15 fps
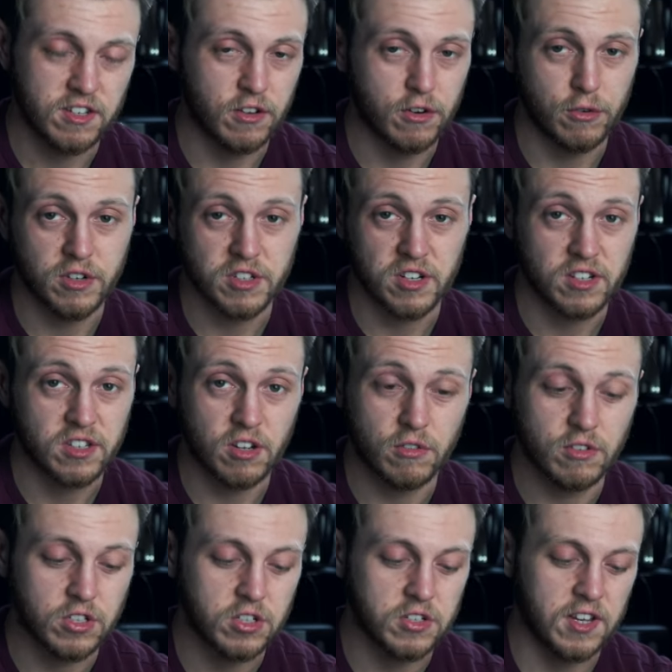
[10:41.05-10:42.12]
The only reason I don't
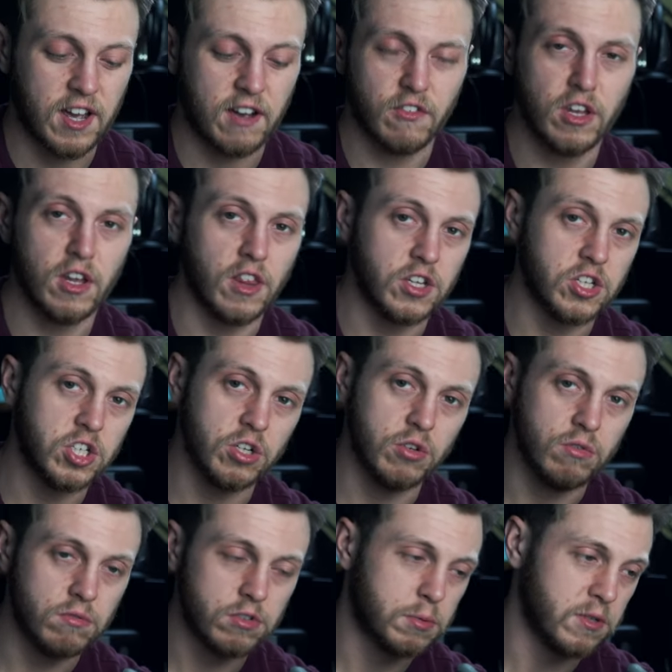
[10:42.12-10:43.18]
is because I have another
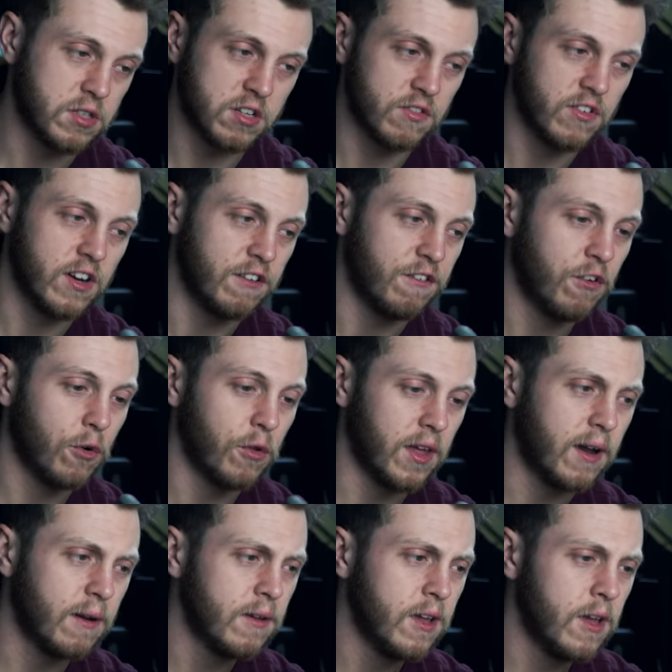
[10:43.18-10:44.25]
shoe specifically for
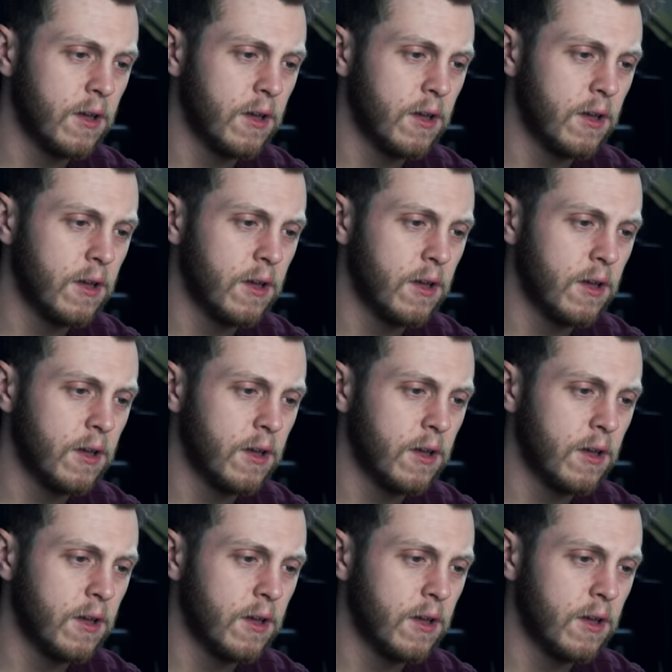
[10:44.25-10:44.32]
that.